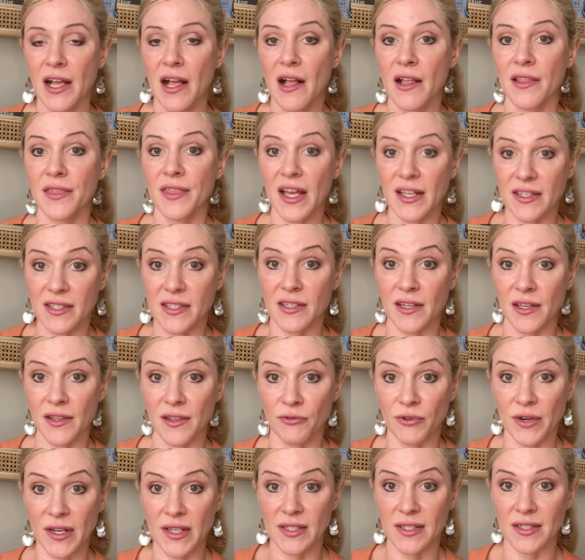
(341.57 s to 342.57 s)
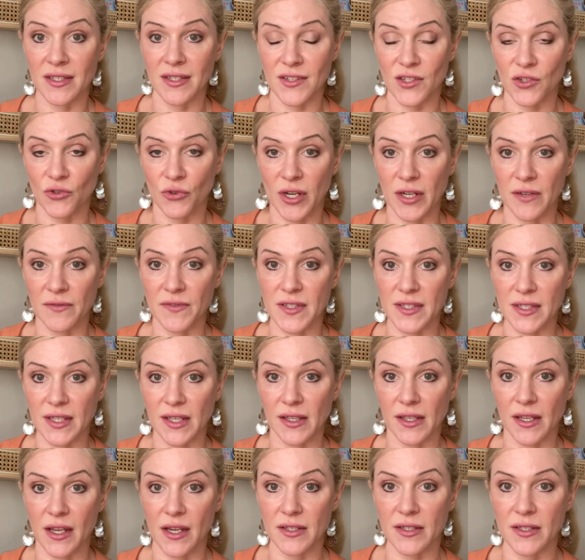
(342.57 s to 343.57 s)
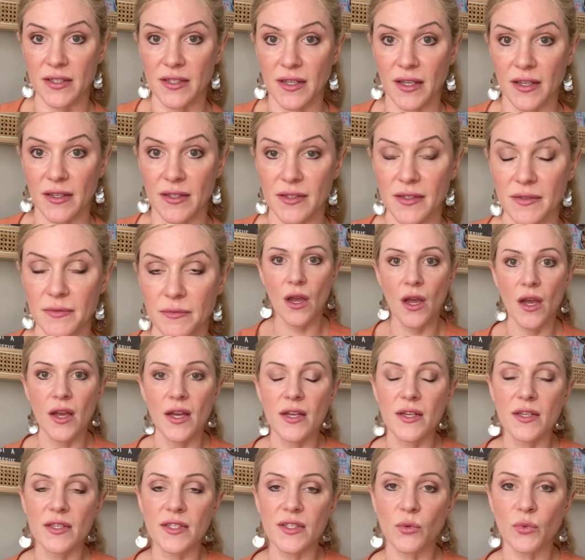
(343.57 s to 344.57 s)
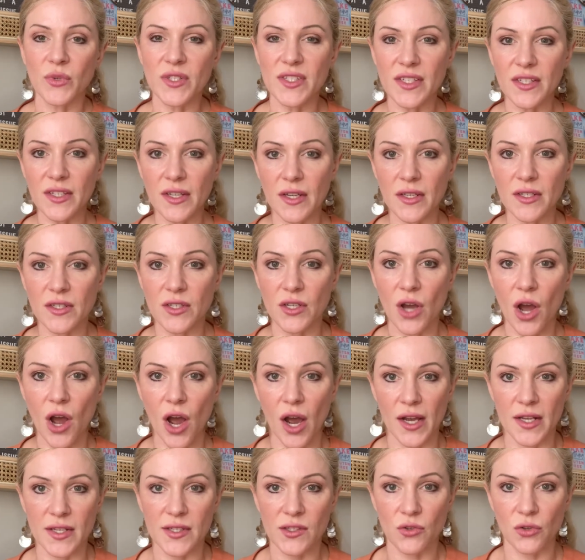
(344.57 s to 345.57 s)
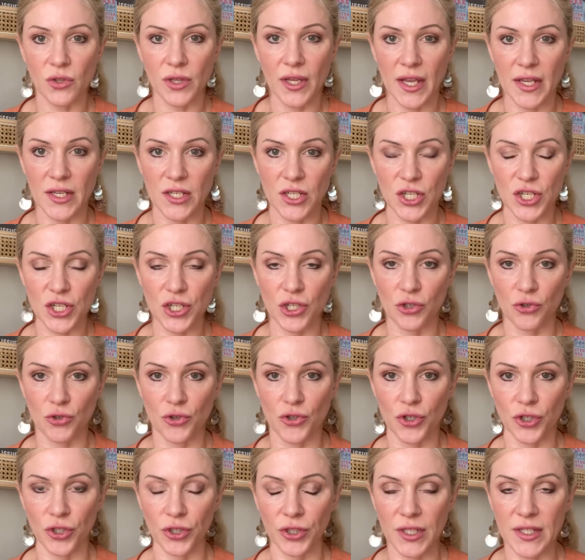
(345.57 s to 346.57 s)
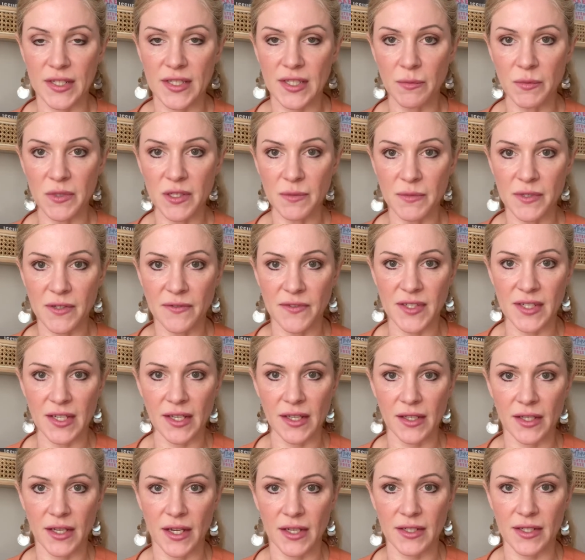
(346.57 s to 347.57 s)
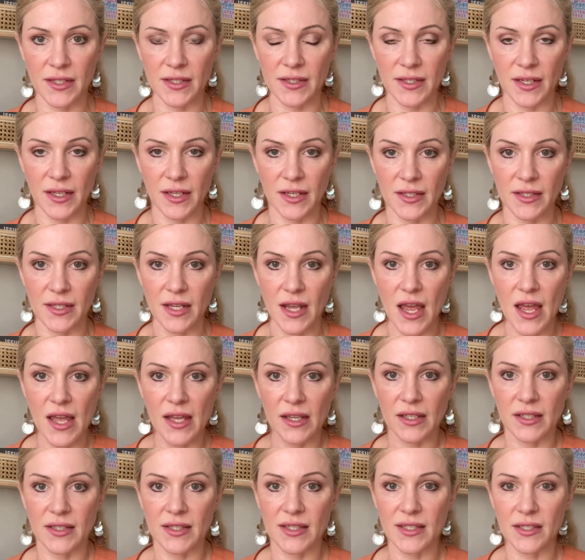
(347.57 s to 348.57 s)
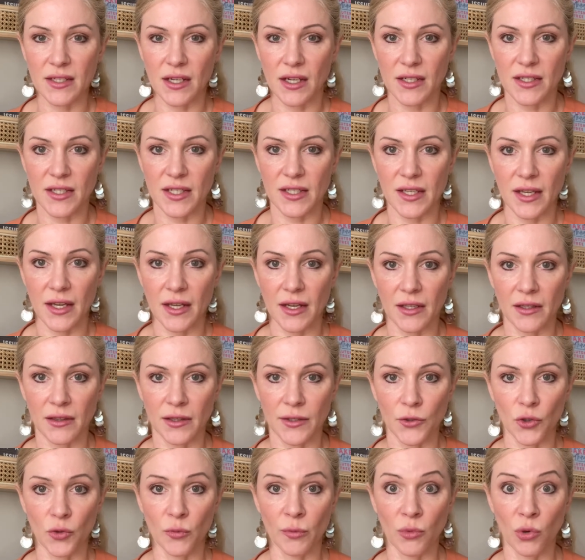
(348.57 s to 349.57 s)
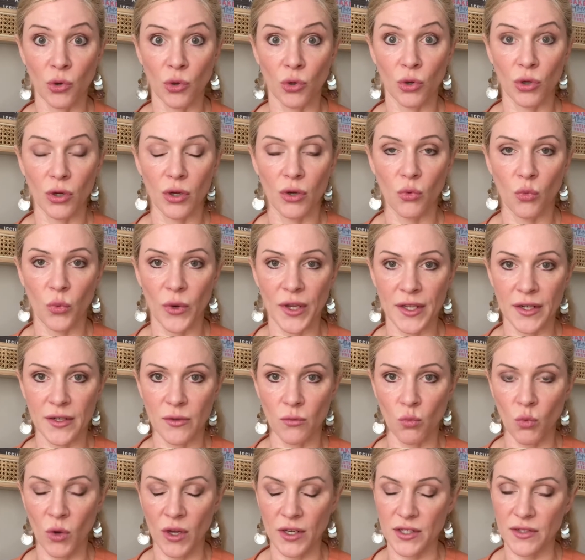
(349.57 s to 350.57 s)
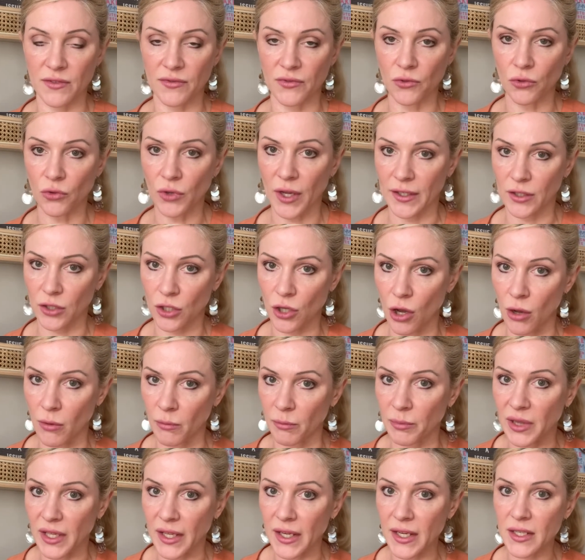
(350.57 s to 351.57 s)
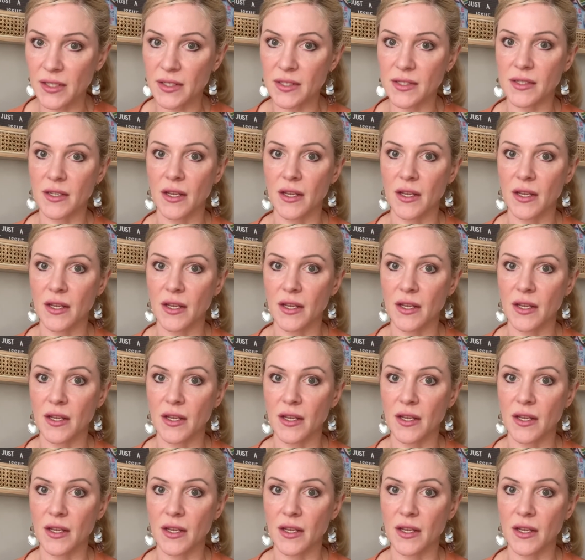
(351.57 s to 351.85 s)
that's another reason to screen for celiac disease. So once you get to high school age children, the symptoms of celiac disease can start to get a little more weird and wonderful and complex.